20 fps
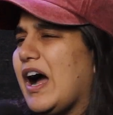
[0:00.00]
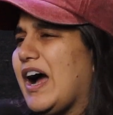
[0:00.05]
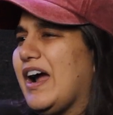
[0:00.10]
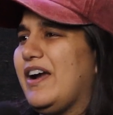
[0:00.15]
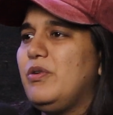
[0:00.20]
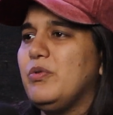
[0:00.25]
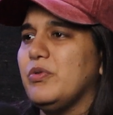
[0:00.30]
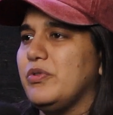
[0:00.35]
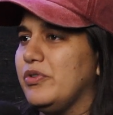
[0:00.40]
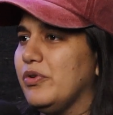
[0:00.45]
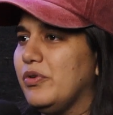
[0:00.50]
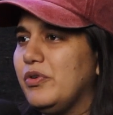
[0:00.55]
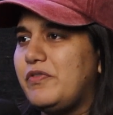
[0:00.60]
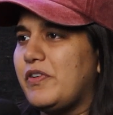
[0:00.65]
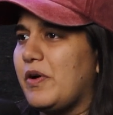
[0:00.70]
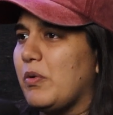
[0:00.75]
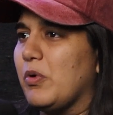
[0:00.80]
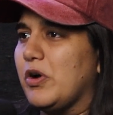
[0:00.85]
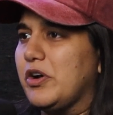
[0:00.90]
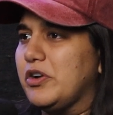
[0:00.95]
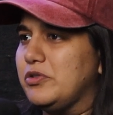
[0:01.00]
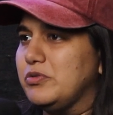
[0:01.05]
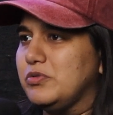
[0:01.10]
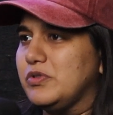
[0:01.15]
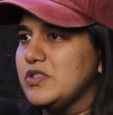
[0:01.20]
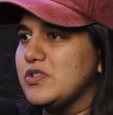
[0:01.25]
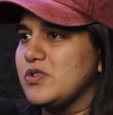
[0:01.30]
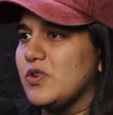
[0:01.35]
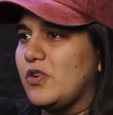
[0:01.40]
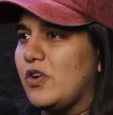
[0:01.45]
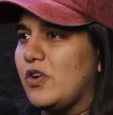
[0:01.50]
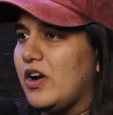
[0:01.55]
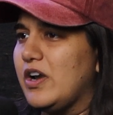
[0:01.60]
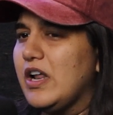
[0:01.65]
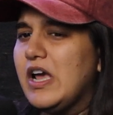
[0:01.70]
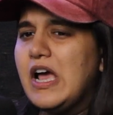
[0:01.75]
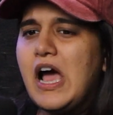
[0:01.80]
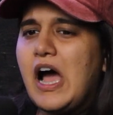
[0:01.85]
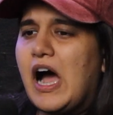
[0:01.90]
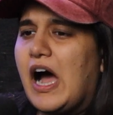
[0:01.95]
I don't know if I want to do this or not.